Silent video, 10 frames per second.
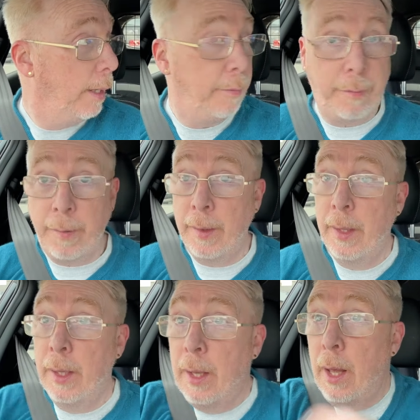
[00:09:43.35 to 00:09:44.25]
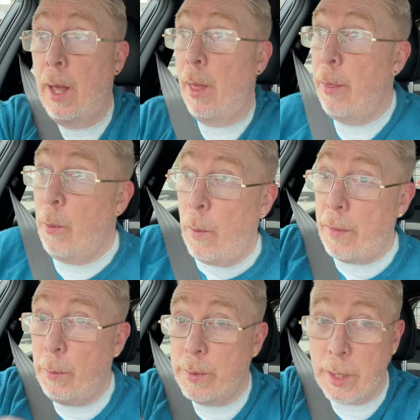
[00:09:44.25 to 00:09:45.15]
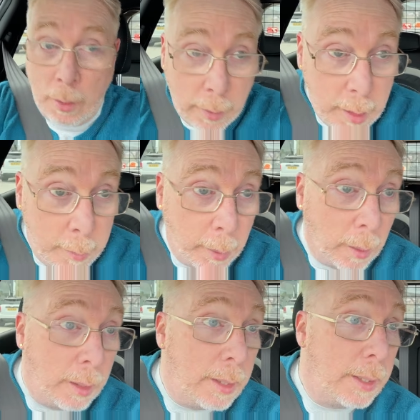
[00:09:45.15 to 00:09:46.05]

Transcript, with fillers: if the weather was agreeable.